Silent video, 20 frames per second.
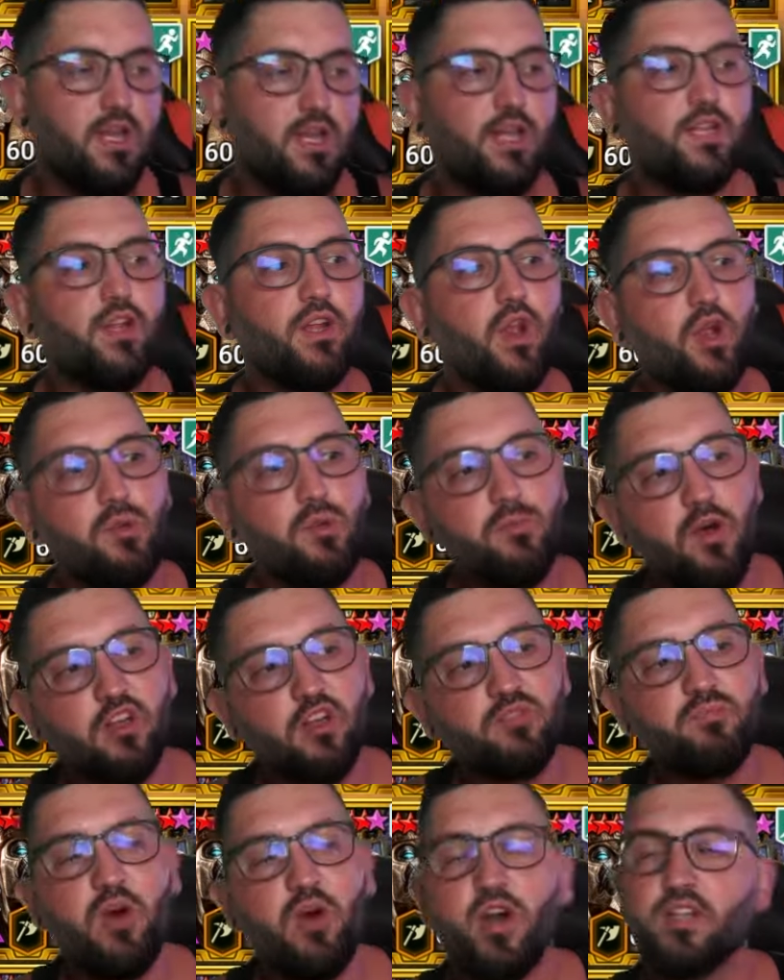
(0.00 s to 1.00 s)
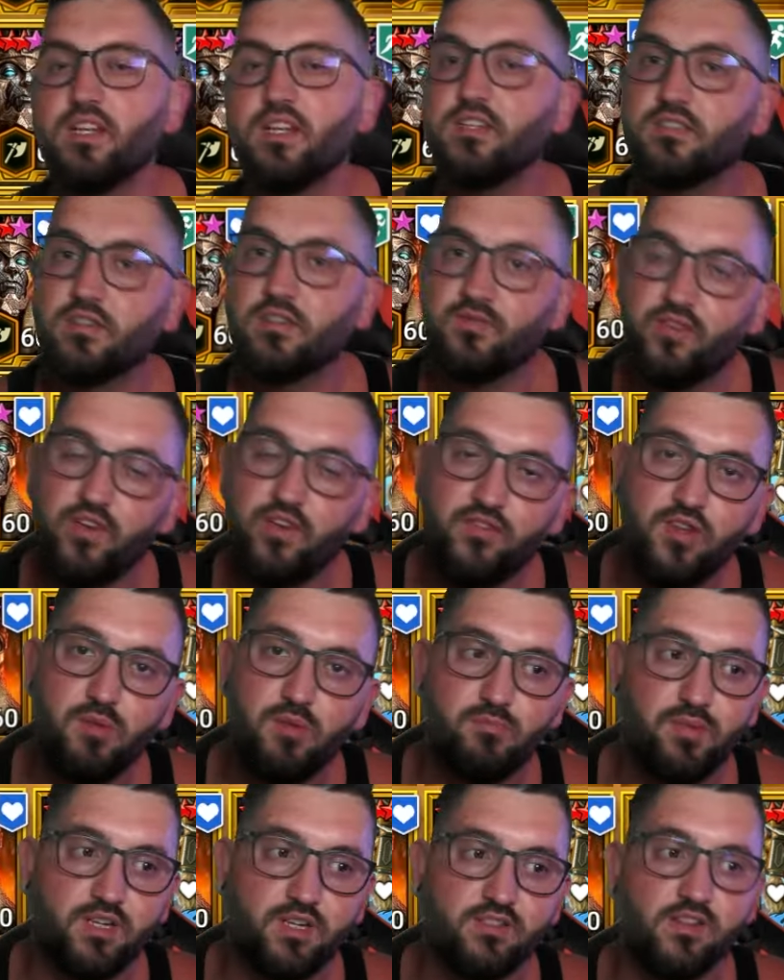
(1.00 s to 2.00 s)
And then on the boss part, it's
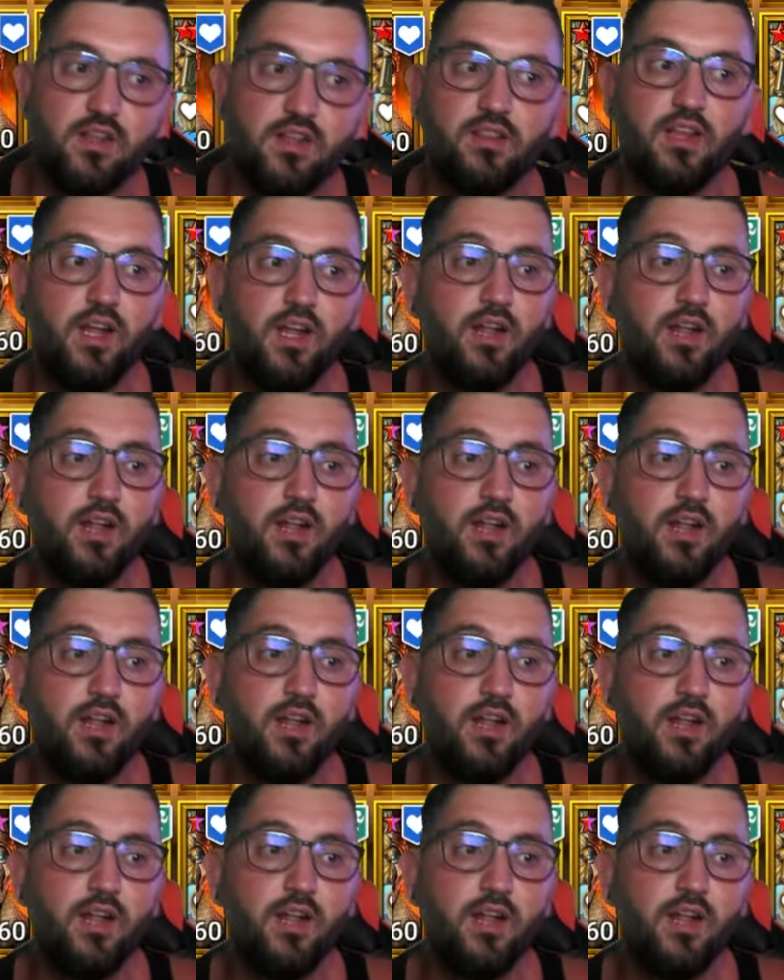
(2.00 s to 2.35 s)
15%.